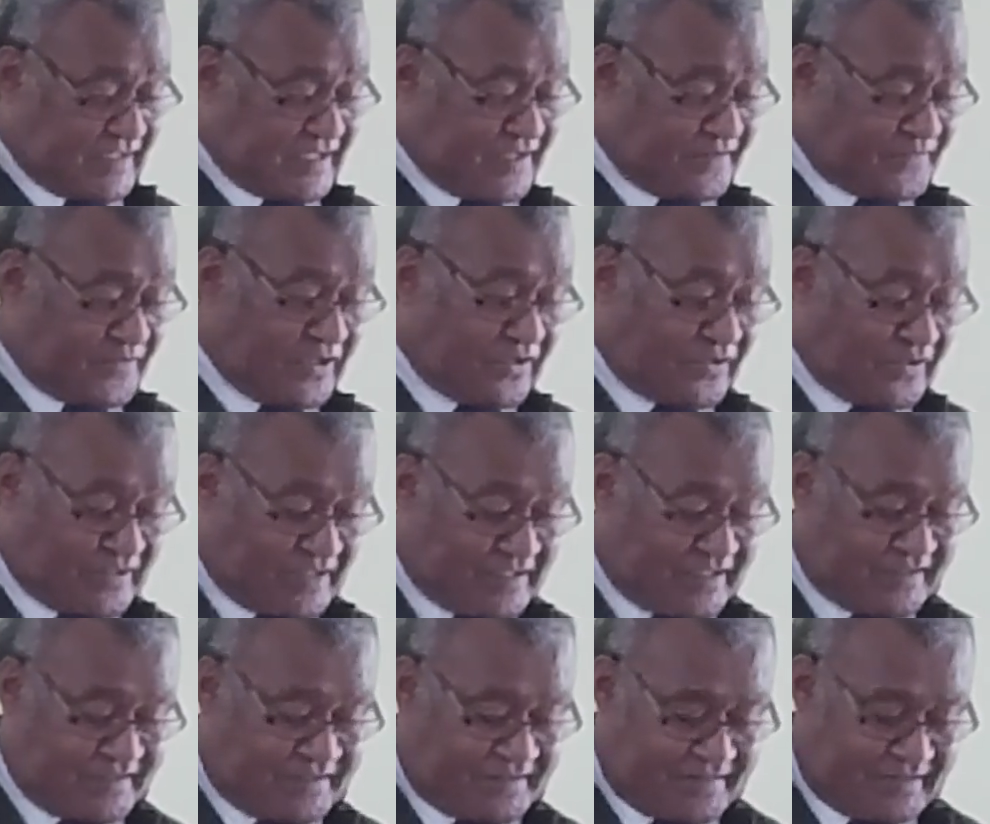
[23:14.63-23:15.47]
God,
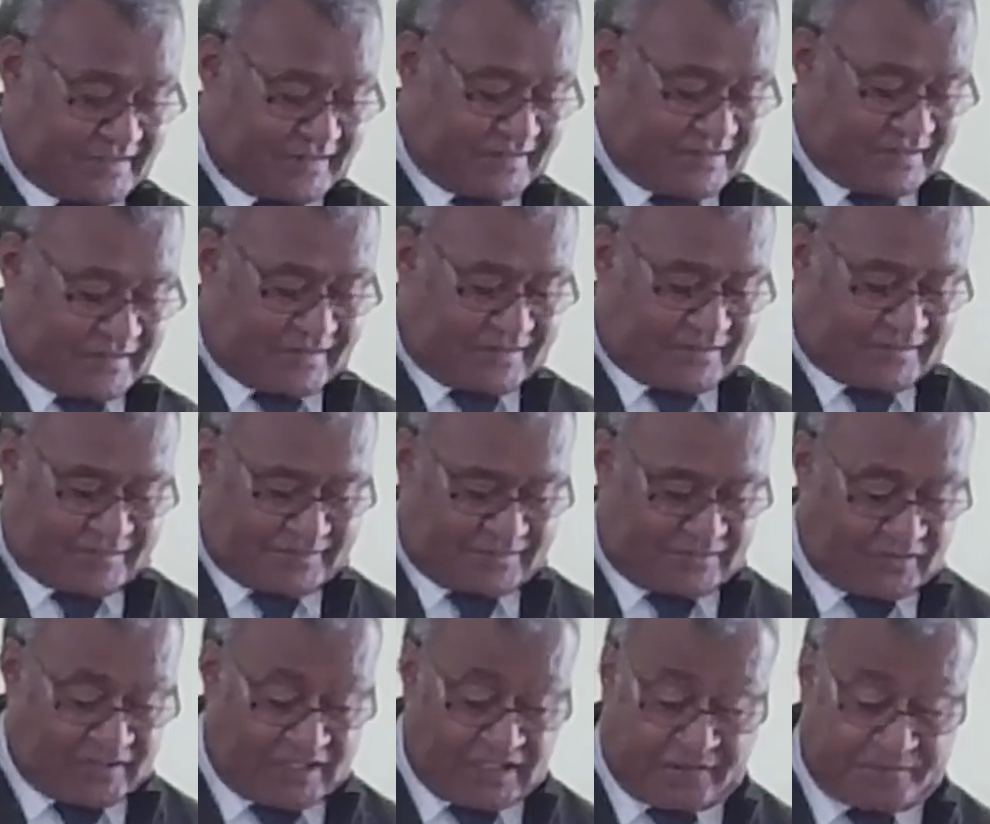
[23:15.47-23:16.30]

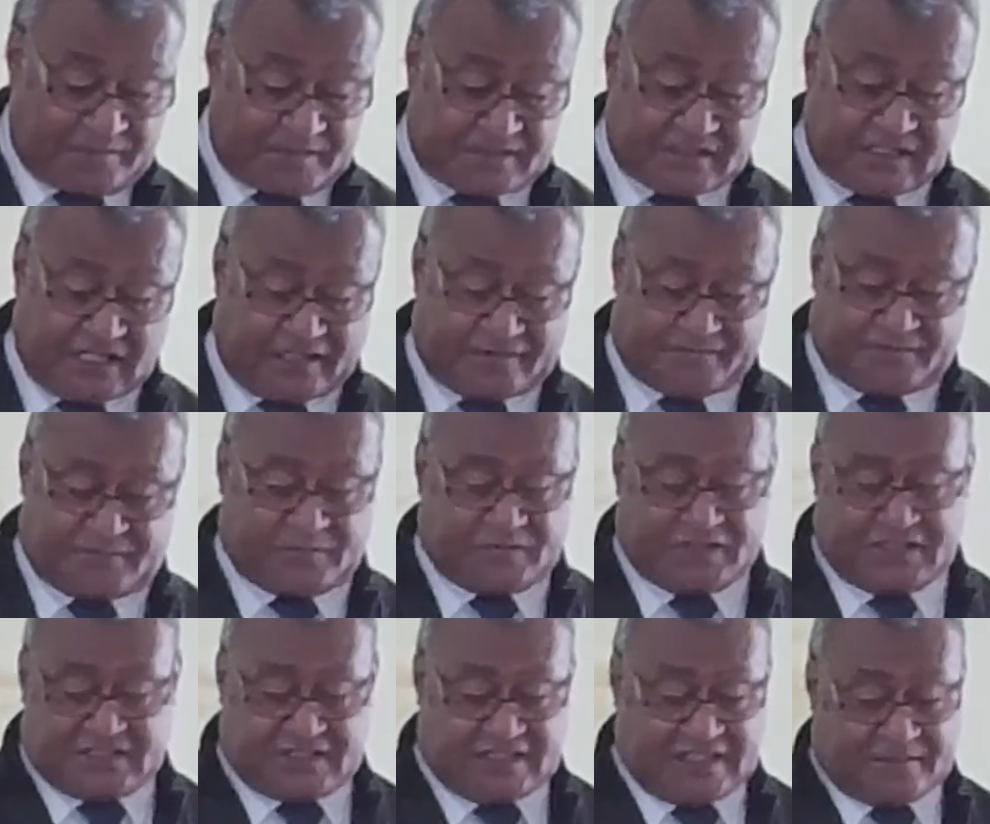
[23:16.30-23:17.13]
who gave His life to
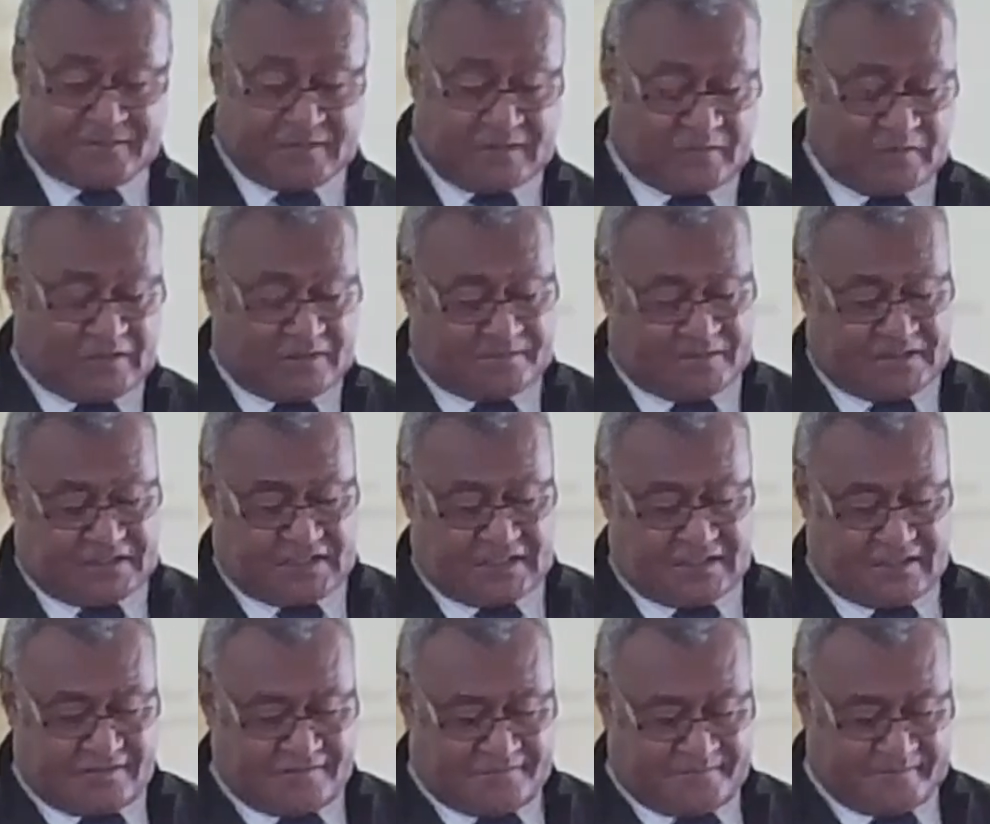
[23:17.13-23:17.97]
each and every one of
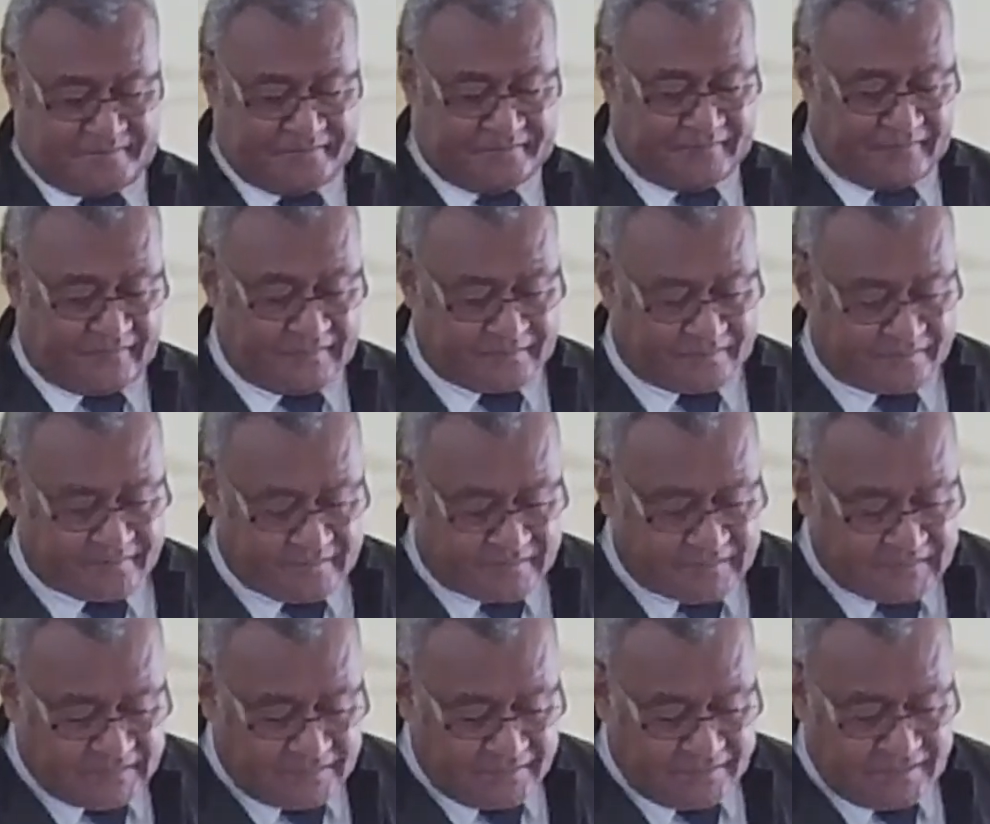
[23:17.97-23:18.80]
us.
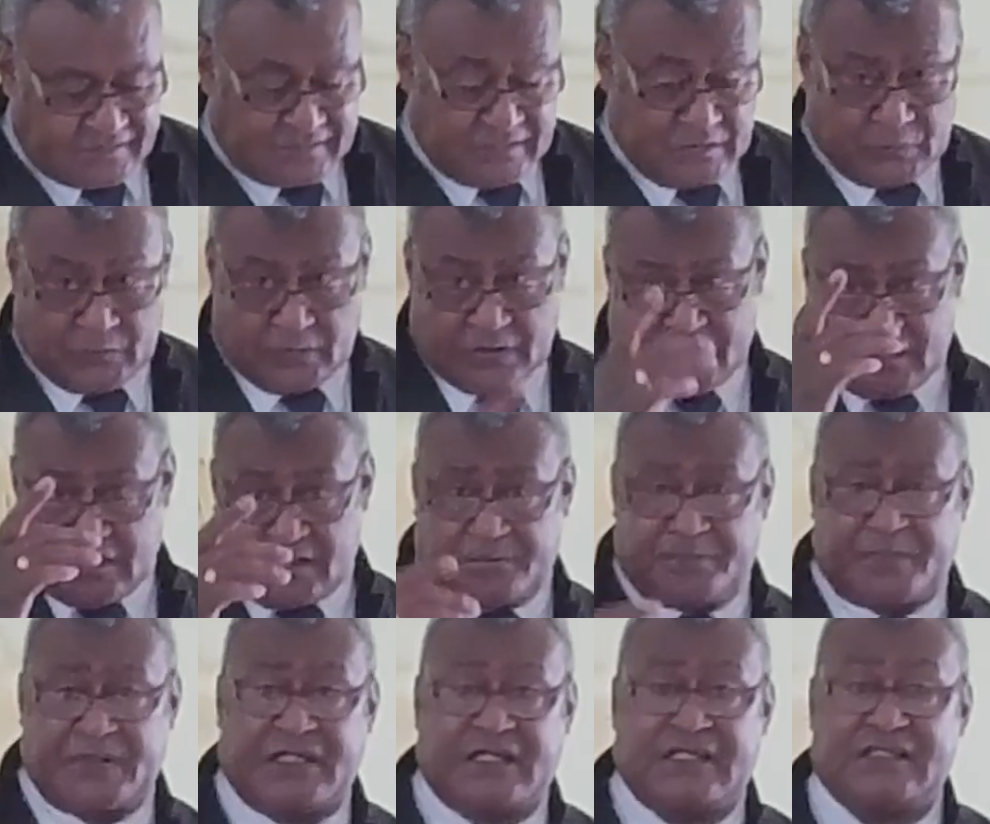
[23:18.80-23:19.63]
We are not
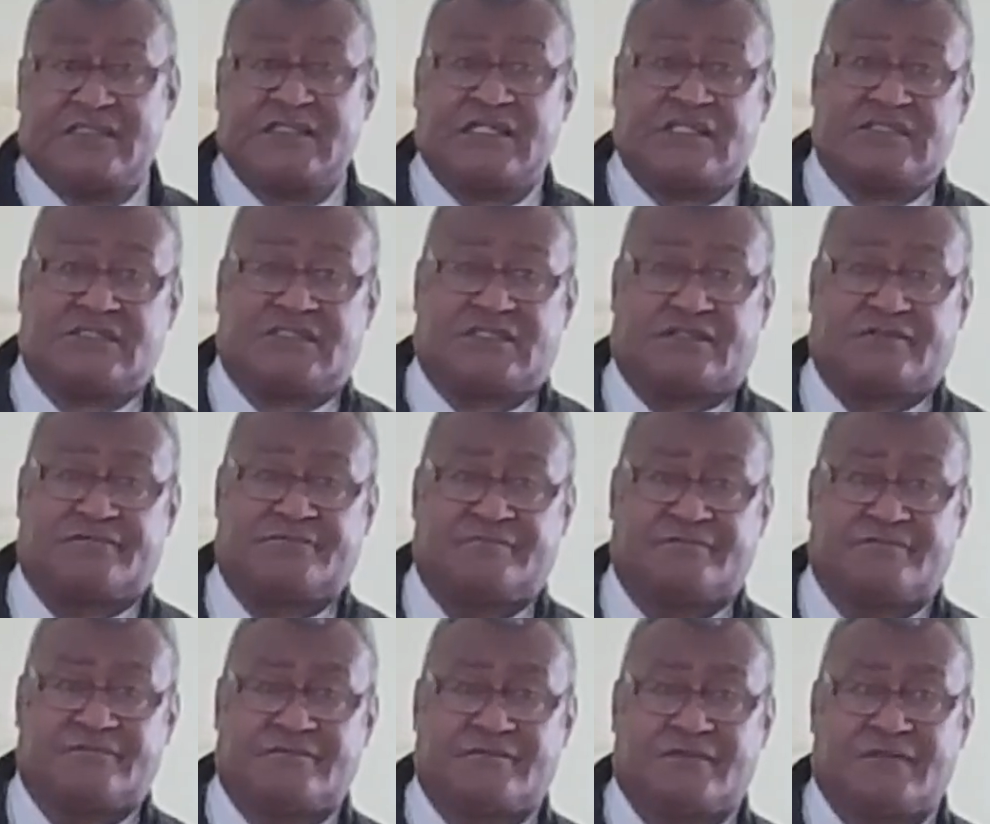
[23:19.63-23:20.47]
paying attention.
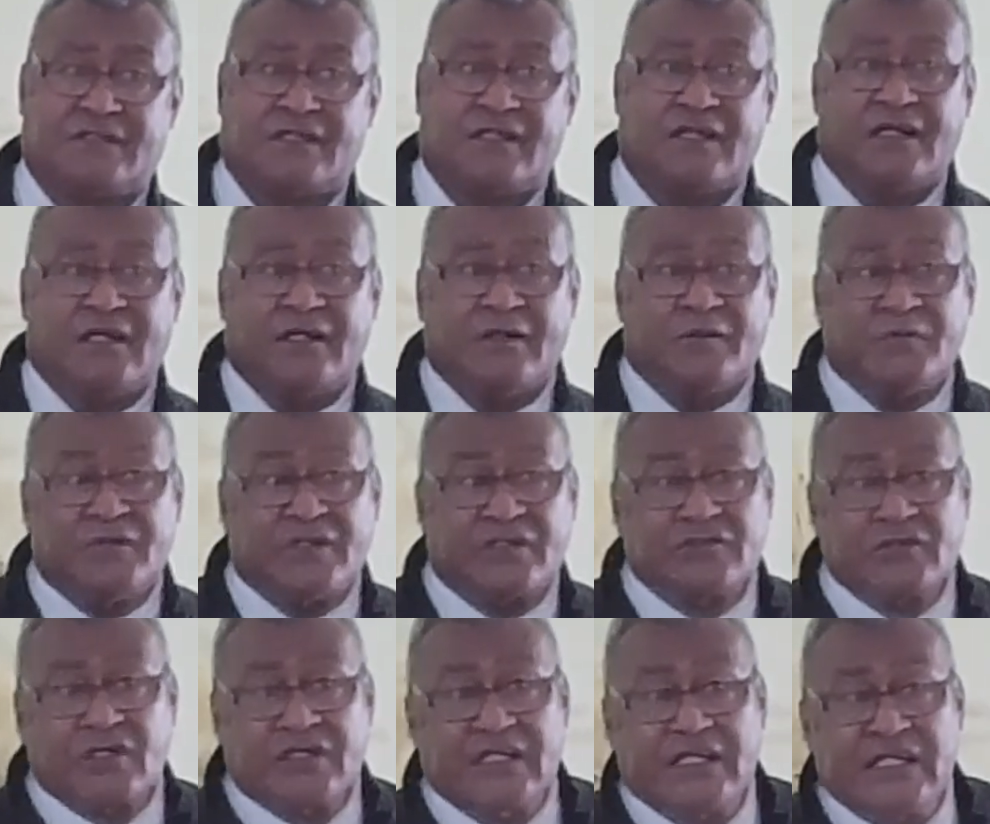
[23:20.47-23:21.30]
We are
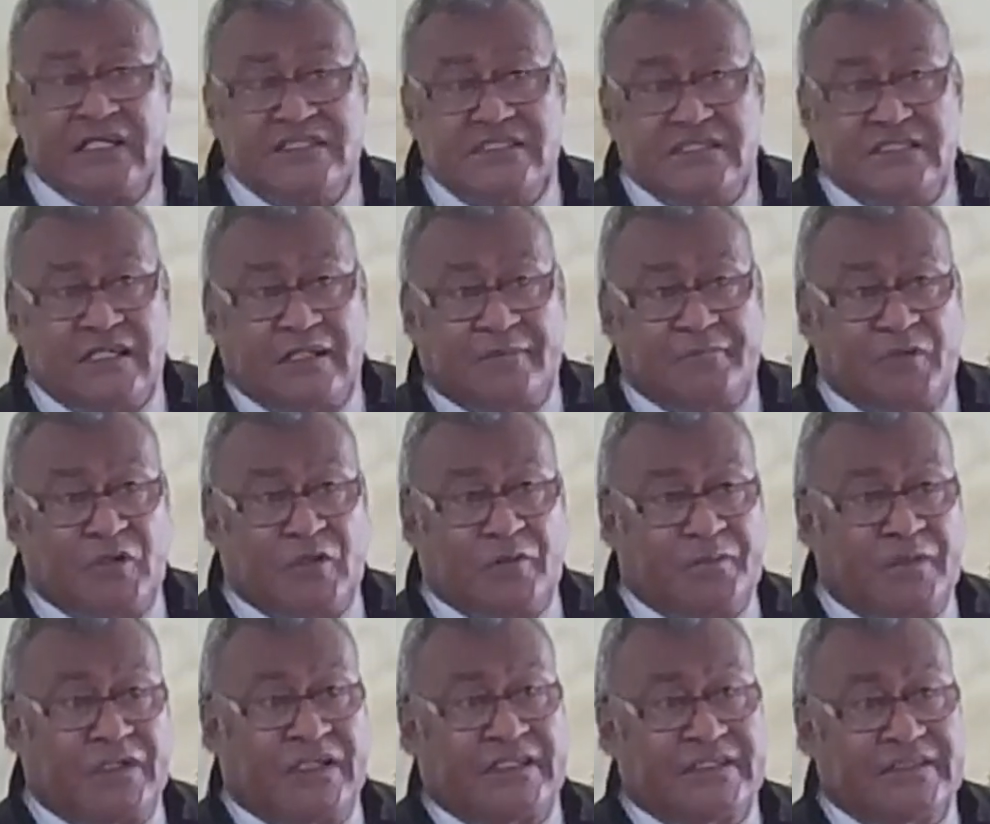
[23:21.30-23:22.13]
not listening
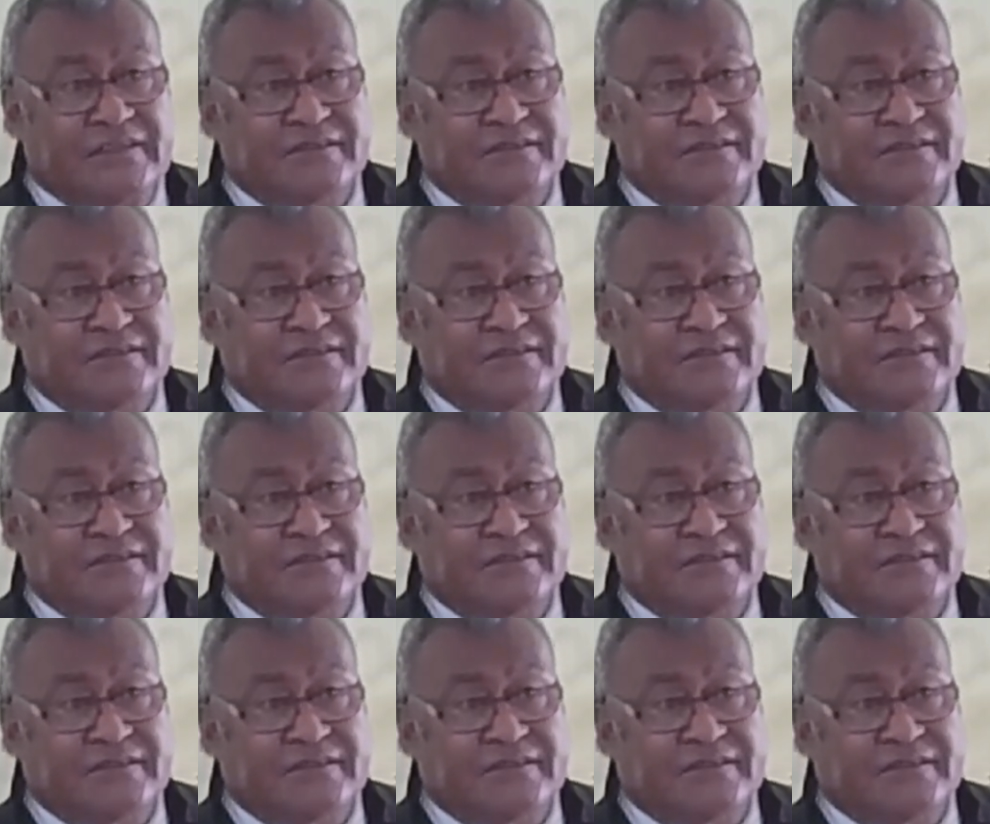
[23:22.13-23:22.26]
properly.